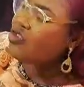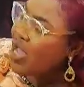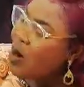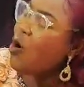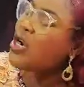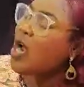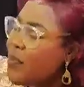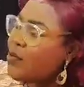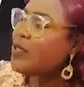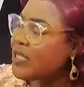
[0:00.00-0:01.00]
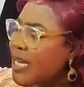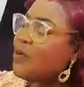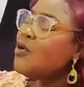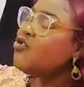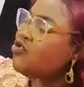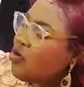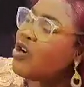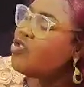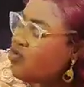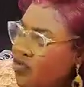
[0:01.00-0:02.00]
hwe ho na obenhu say ye weduro mu
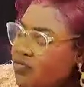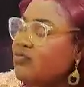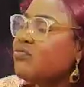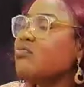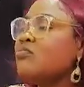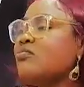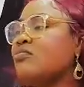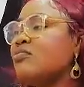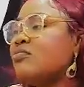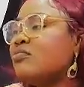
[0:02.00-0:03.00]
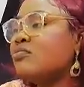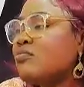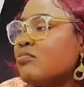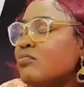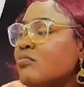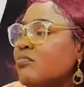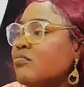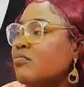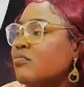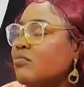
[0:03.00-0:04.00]
eduro ah
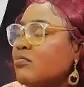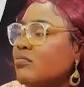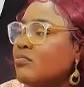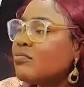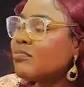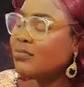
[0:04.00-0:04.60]
there be o mama who